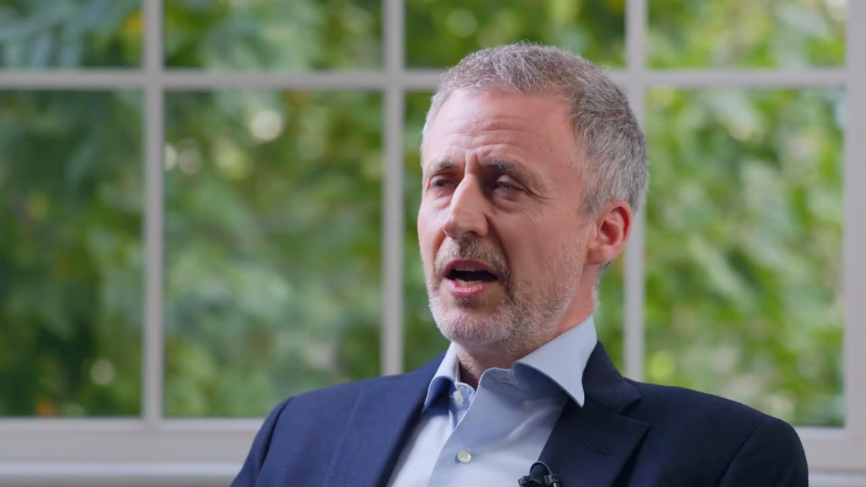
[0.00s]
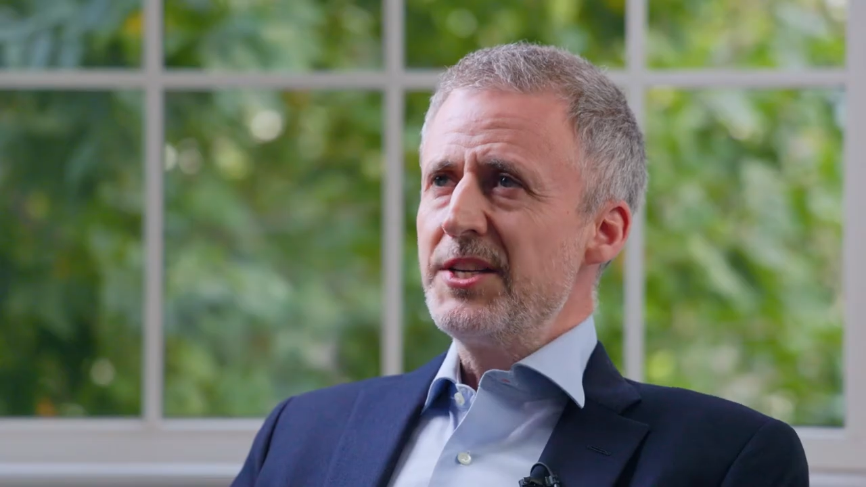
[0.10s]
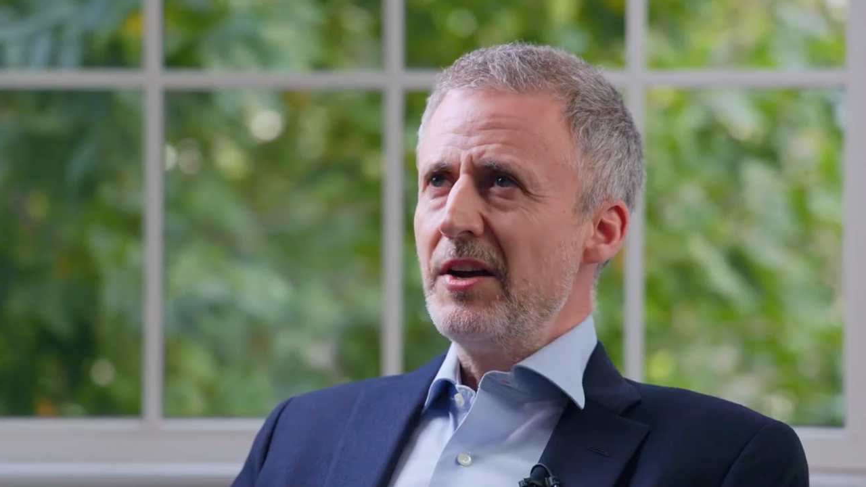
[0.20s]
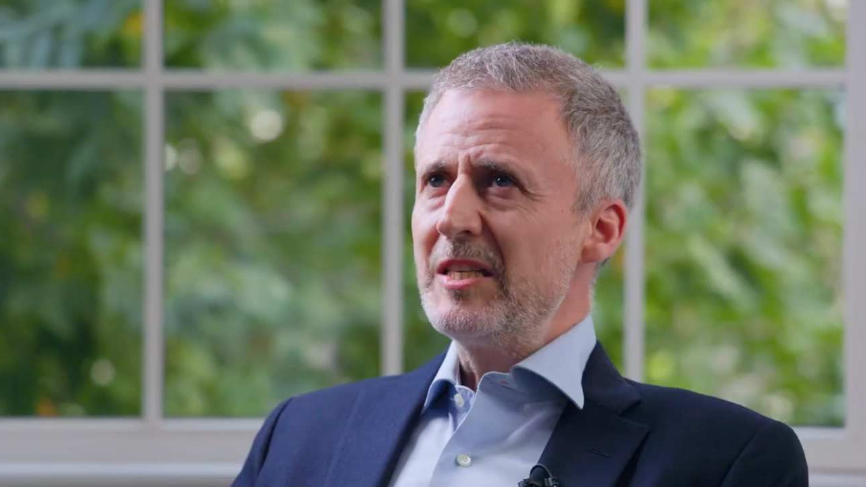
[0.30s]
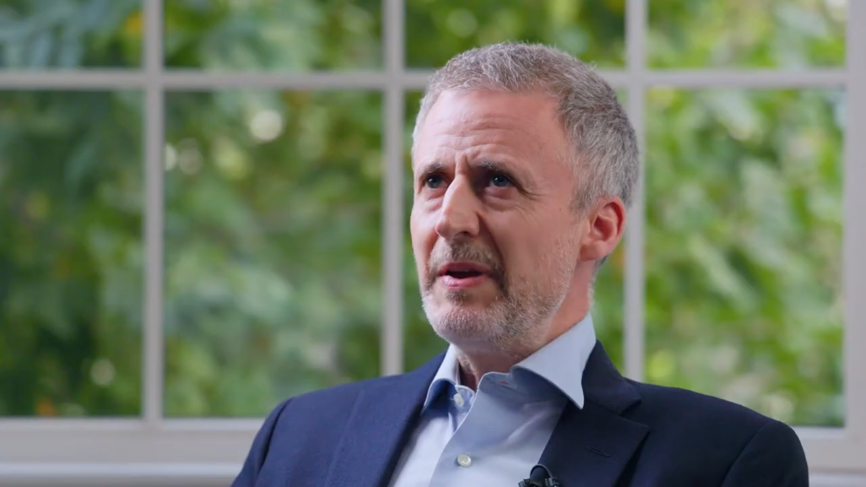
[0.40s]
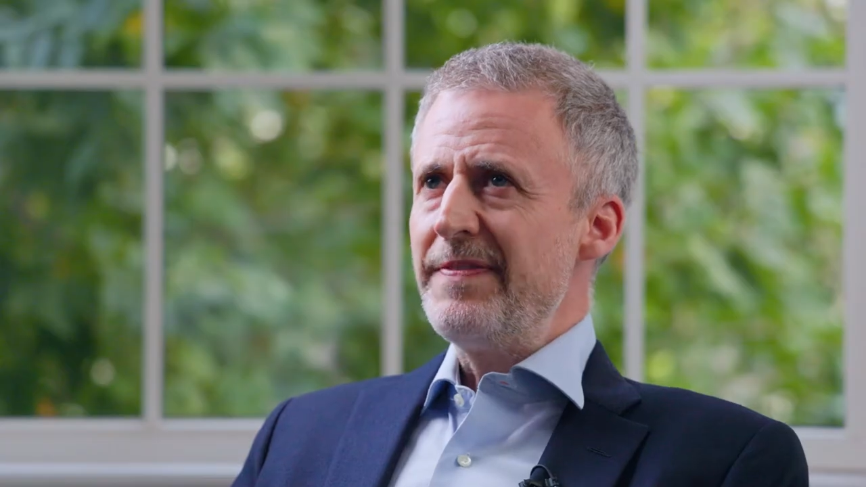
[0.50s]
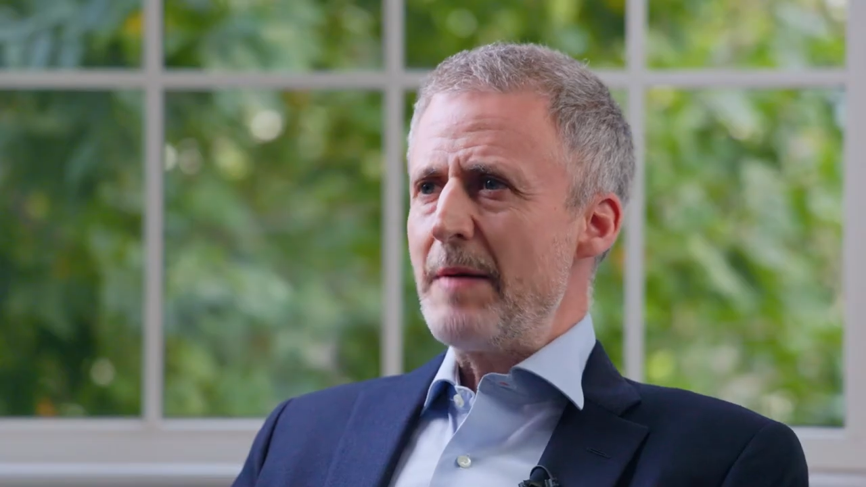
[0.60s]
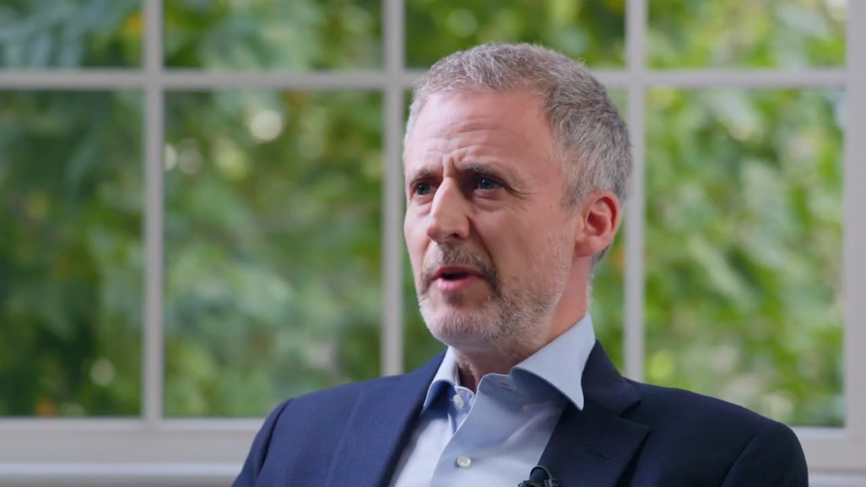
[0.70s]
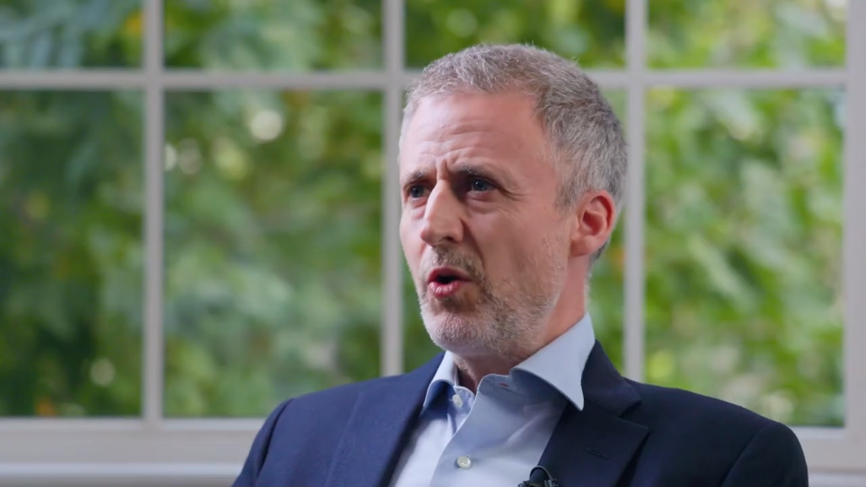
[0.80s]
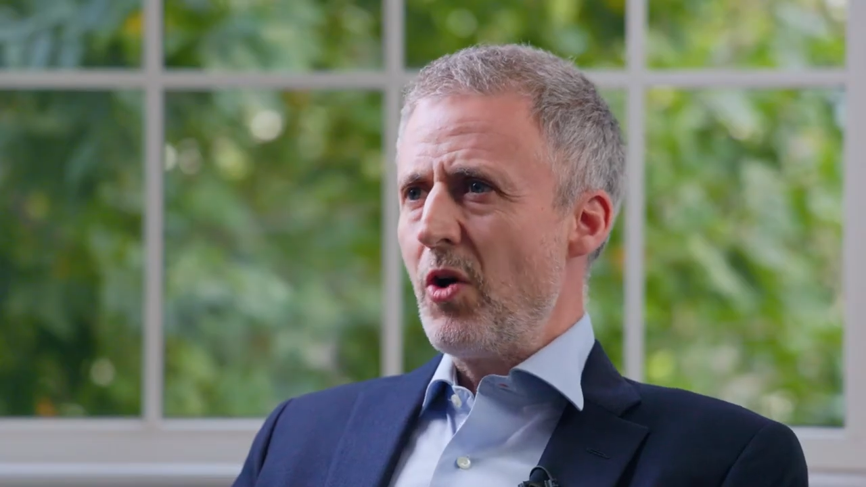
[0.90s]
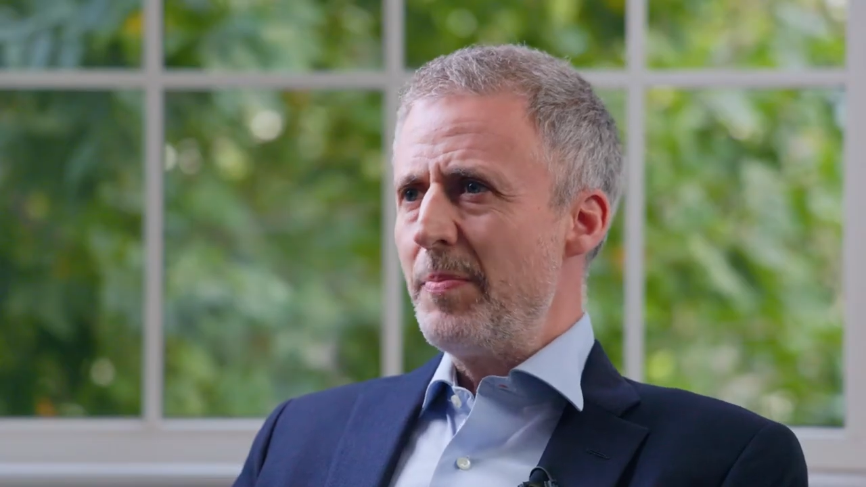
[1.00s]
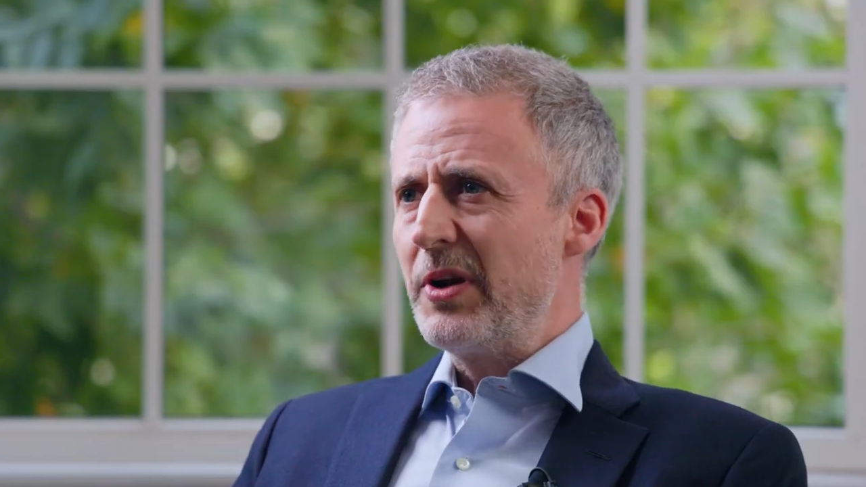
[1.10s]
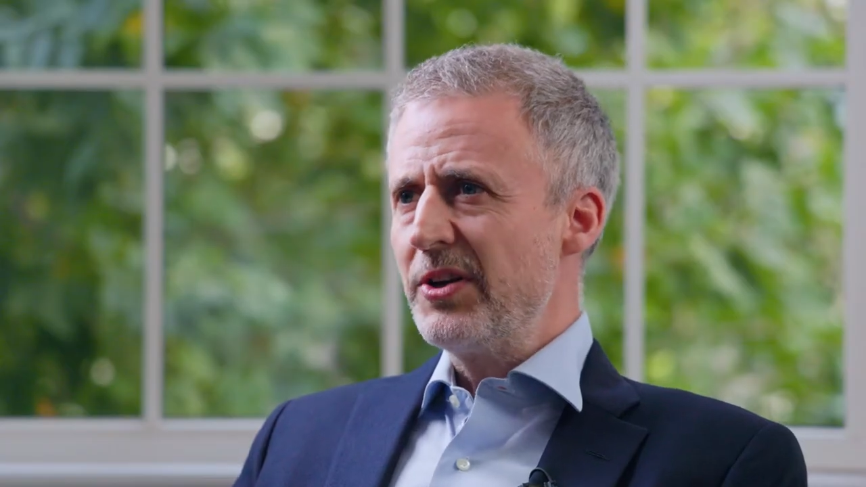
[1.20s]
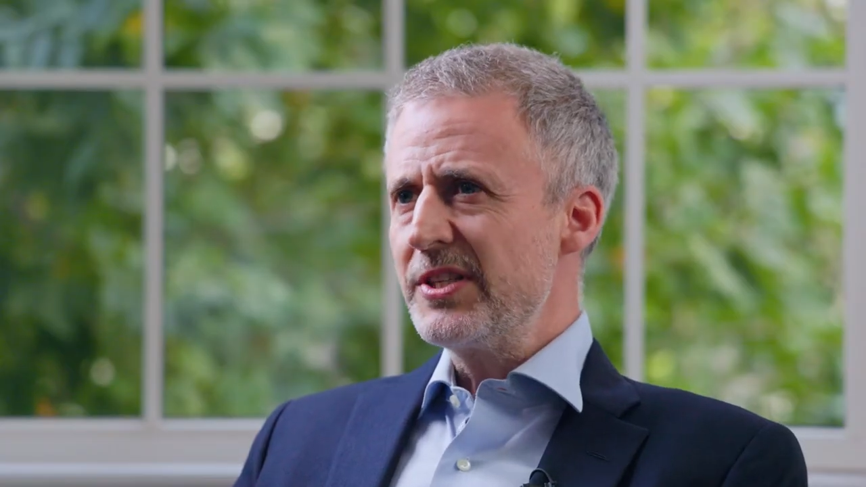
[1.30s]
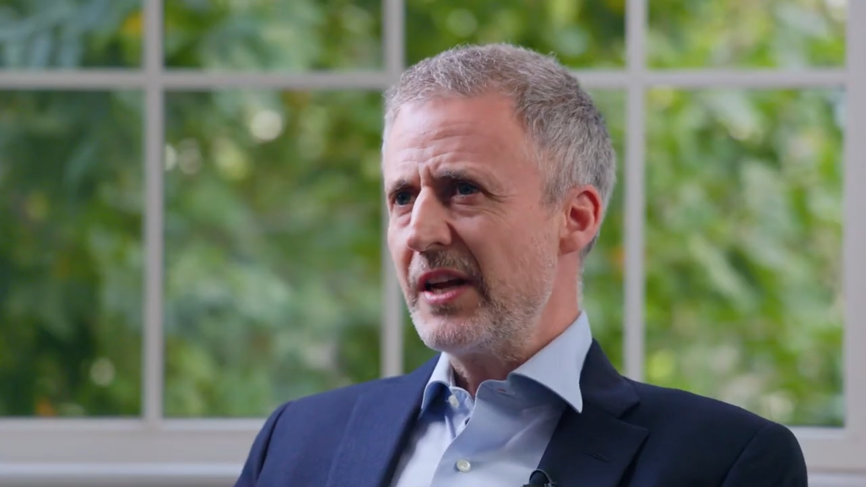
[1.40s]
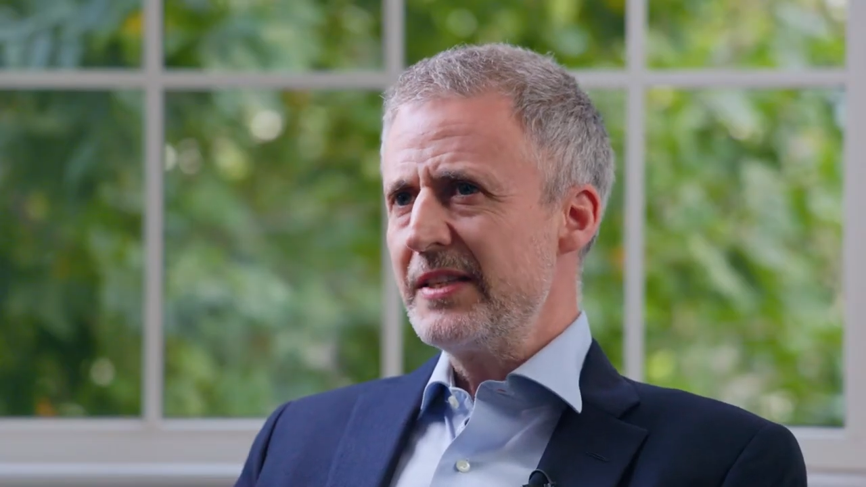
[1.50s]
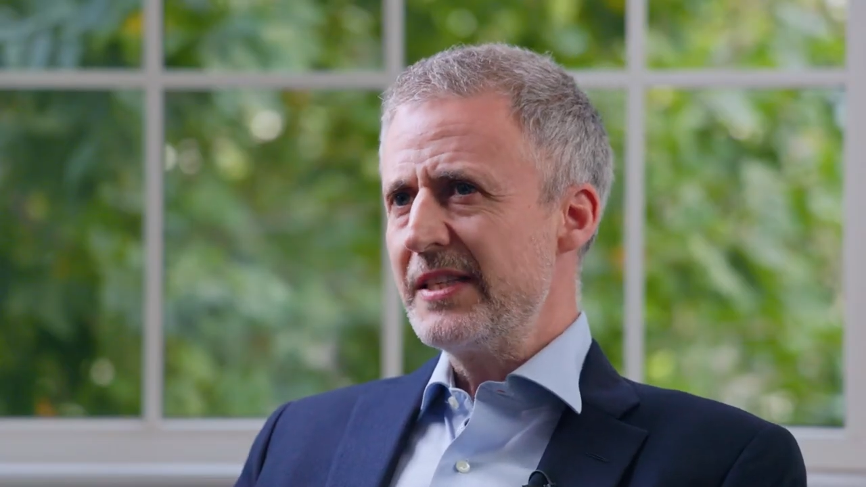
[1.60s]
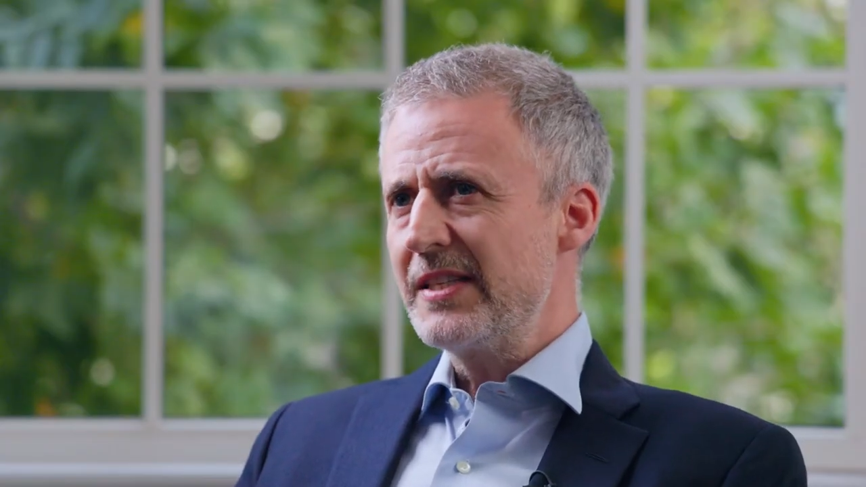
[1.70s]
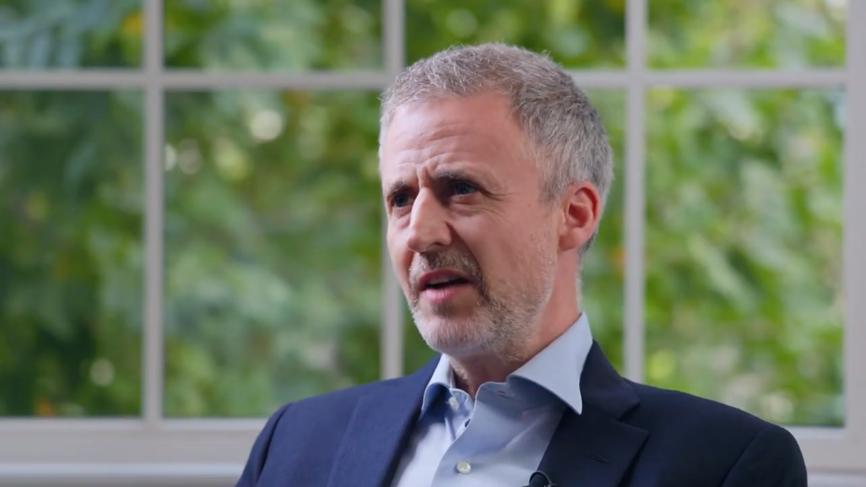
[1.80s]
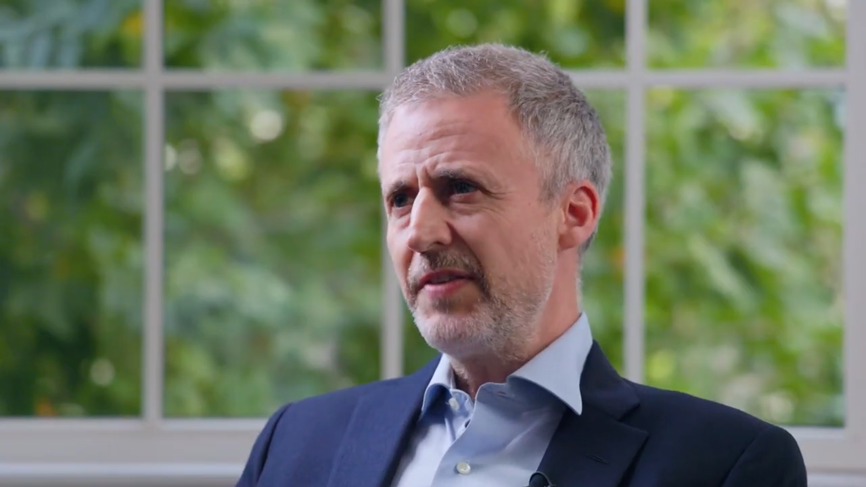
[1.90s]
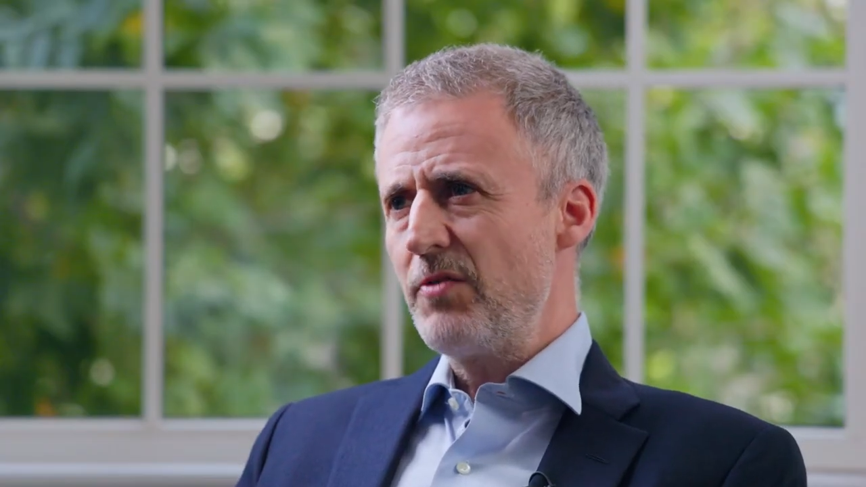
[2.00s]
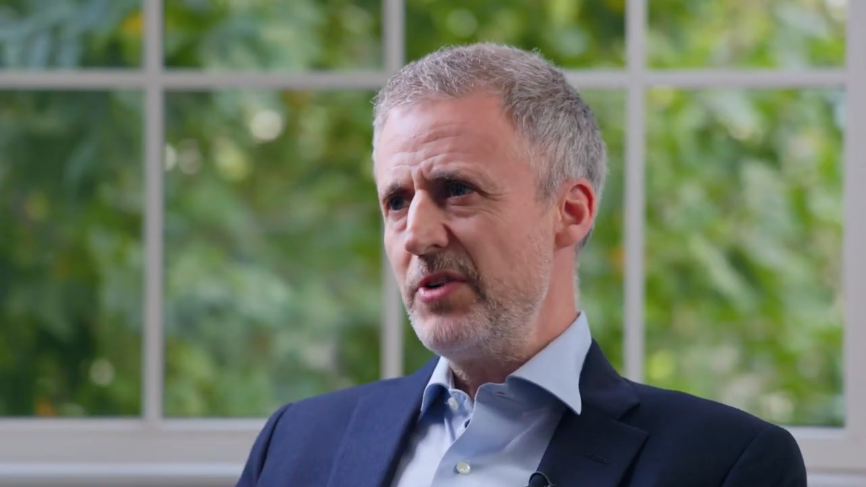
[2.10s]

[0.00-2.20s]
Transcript: I chose to be a family lawyer because I discovered